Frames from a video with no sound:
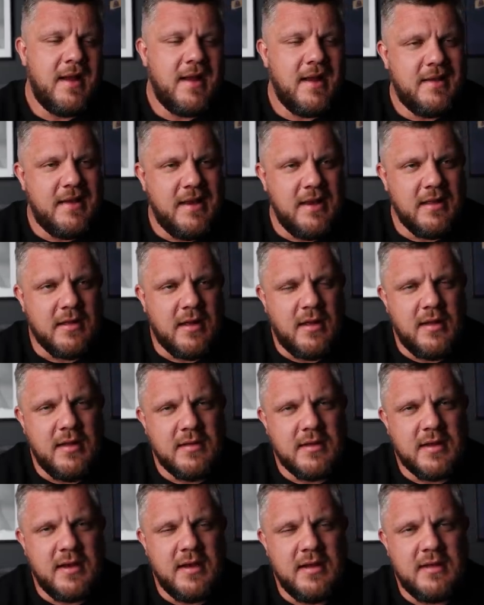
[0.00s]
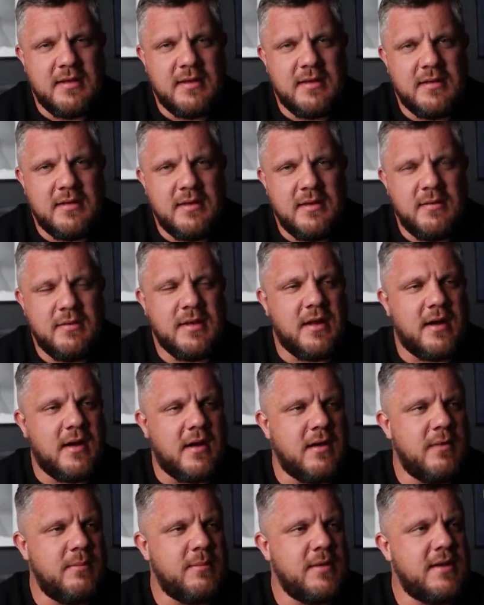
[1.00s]
I take that kind of, not to
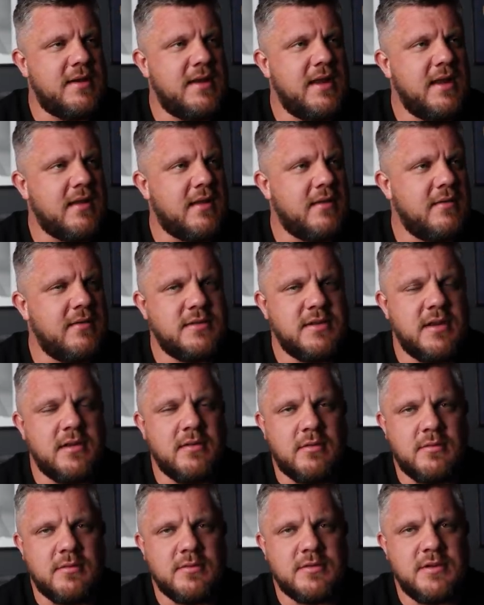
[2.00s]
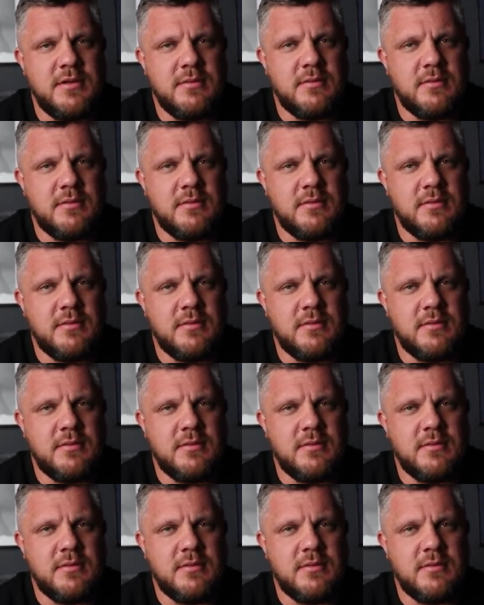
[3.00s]
heart, but I take that on the chin almost.